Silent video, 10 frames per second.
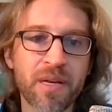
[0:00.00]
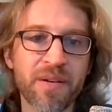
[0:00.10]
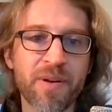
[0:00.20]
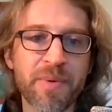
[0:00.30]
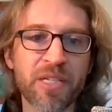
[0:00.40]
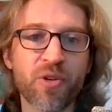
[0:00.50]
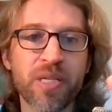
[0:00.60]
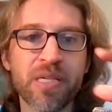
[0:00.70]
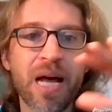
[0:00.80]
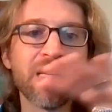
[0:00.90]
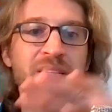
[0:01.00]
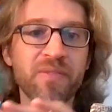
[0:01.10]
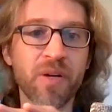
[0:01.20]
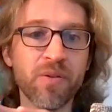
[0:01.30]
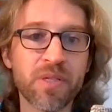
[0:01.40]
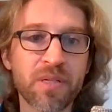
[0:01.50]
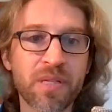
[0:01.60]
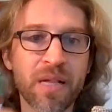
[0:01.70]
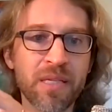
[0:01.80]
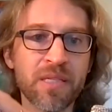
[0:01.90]
And if I make a choice not to vote,
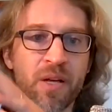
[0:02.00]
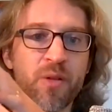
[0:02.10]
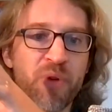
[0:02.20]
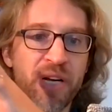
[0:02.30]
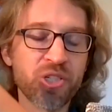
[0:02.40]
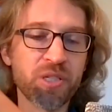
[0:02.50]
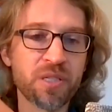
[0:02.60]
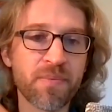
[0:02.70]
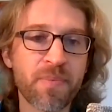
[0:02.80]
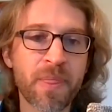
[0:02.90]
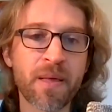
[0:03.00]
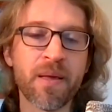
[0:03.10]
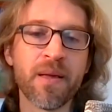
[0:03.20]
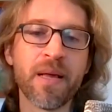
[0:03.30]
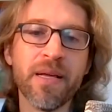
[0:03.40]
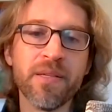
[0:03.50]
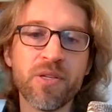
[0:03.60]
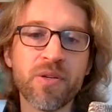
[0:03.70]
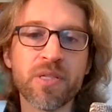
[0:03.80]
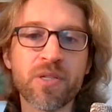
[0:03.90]
that leads to other branches. And
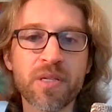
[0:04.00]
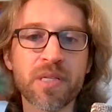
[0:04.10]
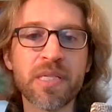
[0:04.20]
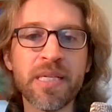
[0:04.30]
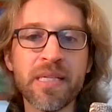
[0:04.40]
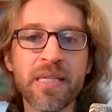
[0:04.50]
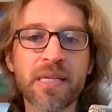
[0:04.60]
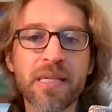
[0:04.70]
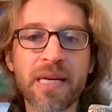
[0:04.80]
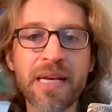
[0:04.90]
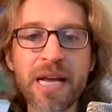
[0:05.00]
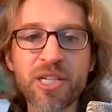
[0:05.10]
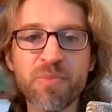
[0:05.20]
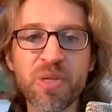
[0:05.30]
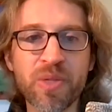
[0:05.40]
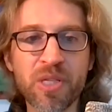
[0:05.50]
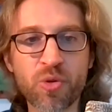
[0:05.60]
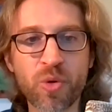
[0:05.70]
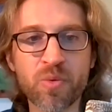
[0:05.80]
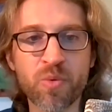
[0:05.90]
you can start to see the connection between the
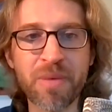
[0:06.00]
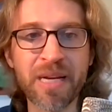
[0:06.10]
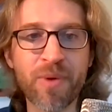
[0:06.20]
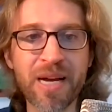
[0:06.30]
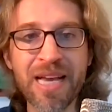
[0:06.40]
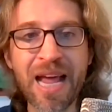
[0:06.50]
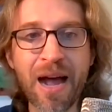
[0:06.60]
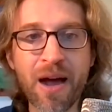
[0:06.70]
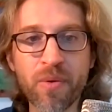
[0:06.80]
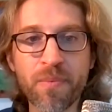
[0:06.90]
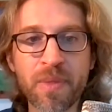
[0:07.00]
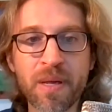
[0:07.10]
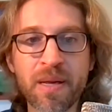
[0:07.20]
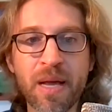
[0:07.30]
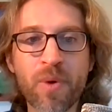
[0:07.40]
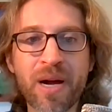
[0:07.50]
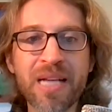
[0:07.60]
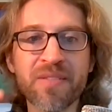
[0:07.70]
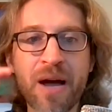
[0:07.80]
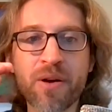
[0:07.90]
choices we make right now and what
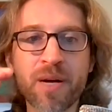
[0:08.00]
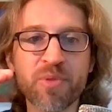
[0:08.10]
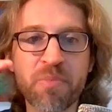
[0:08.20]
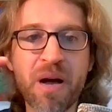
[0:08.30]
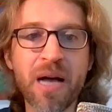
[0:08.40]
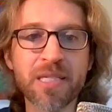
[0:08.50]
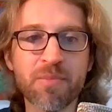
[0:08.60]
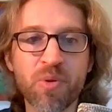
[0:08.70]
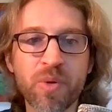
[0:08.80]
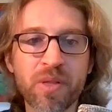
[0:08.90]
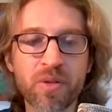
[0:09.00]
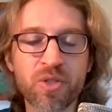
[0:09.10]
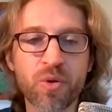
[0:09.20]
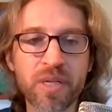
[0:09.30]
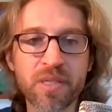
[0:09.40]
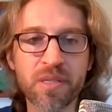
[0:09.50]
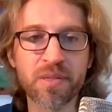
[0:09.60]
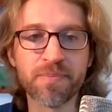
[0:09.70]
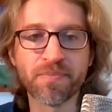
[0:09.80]
kinds of outcomes are possible with those choices.